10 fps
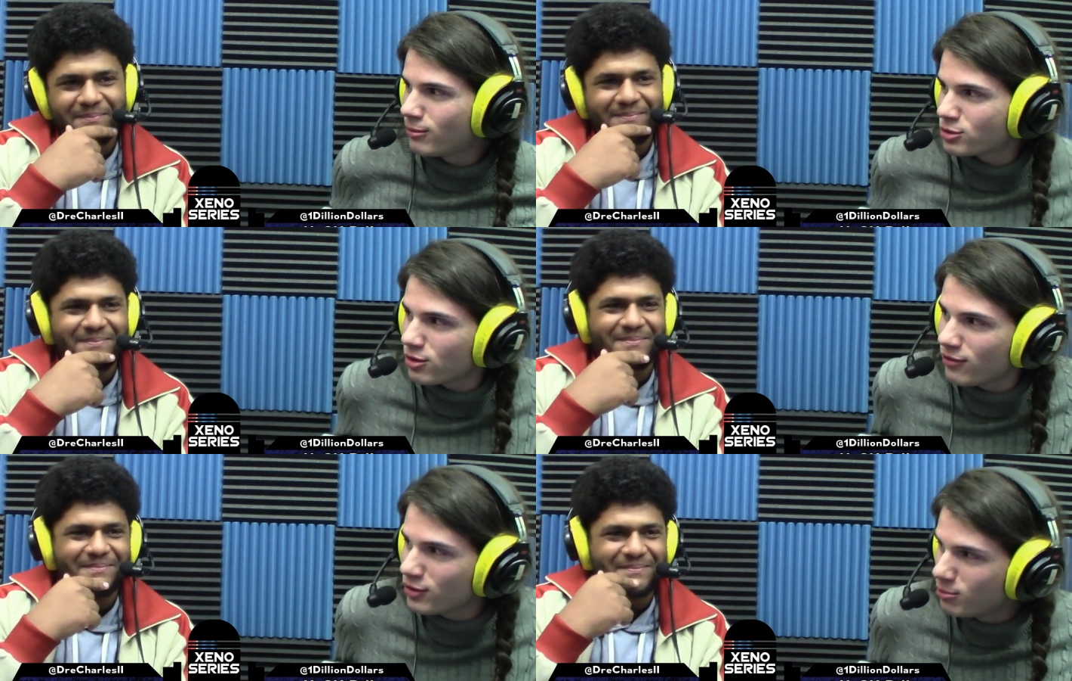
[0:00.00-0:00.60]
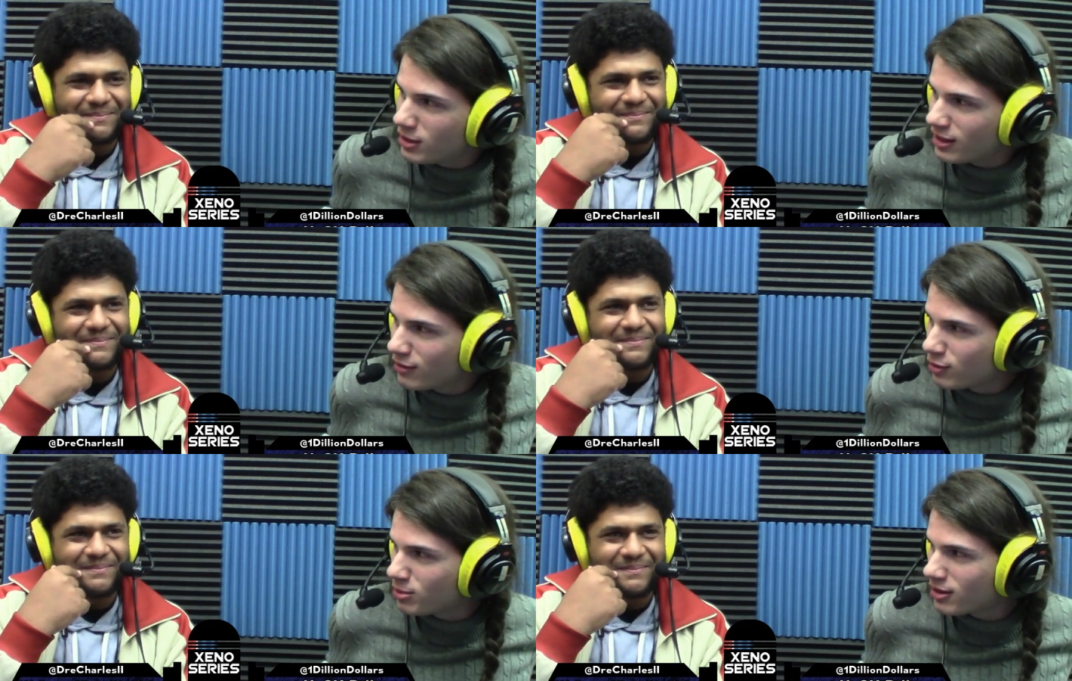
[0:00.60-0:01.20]
Speaker 1: sure every
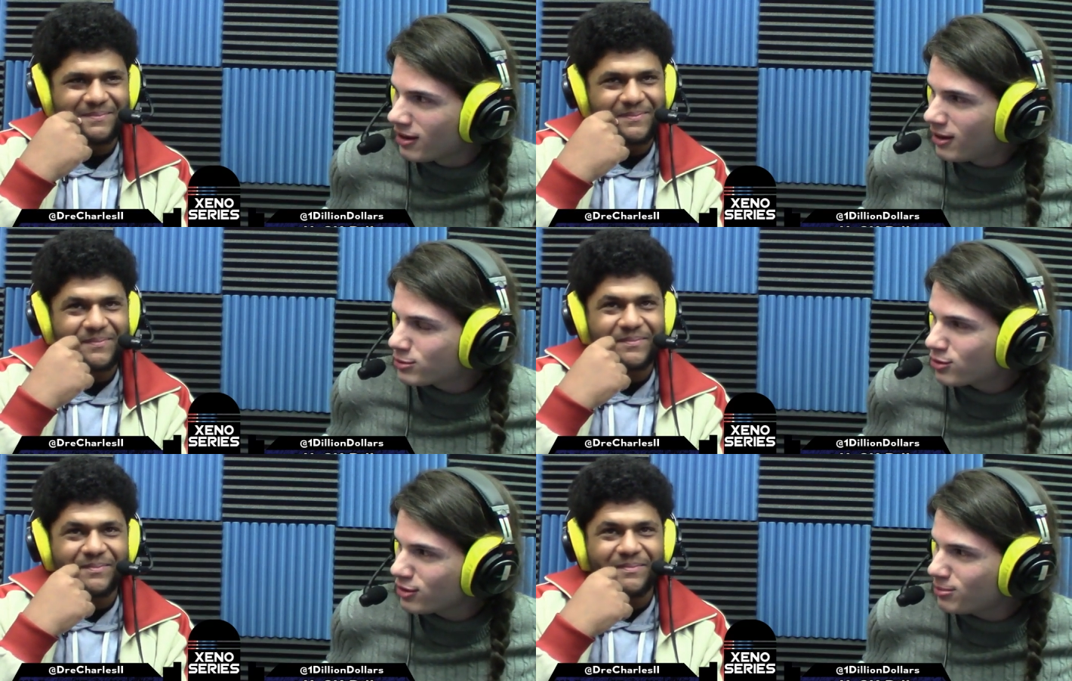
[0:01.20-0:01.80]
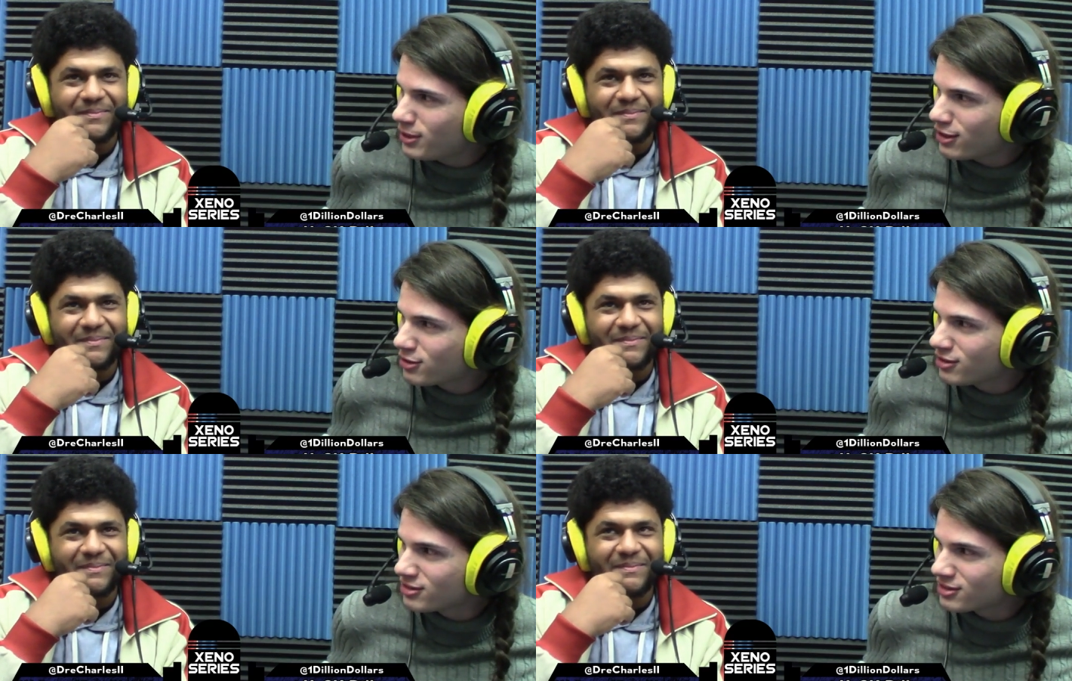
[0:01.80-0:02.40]
mid-level player, I'm sure all the players